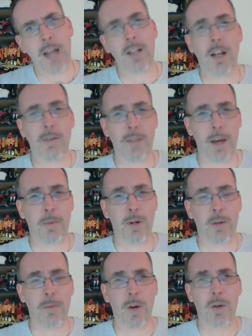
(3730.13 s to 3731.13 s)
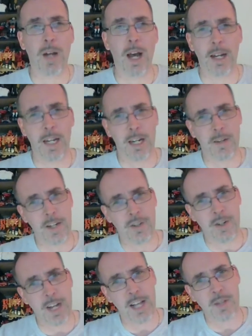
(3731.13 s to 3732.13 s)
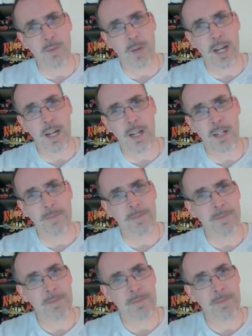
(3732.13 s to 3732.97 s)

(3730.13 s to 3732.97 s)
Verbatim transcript: love that bird mode on Air Racer as well.